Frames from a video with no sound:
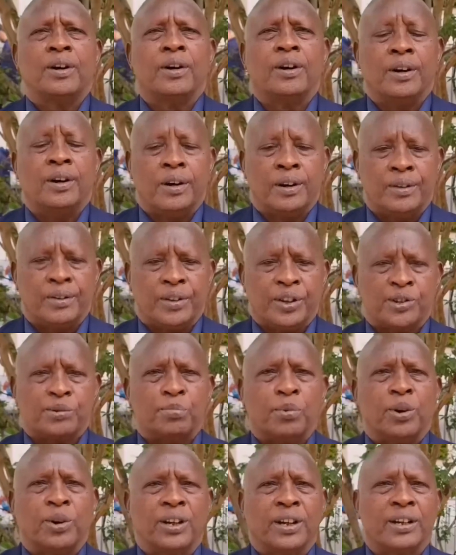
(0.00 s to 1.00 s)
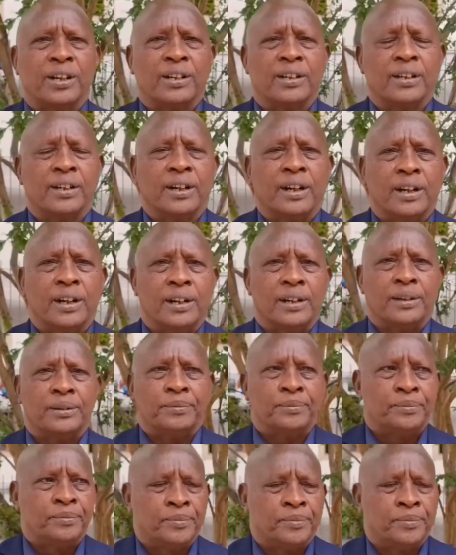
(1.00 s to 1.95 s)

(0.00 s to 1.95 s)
uh, this morning, uh,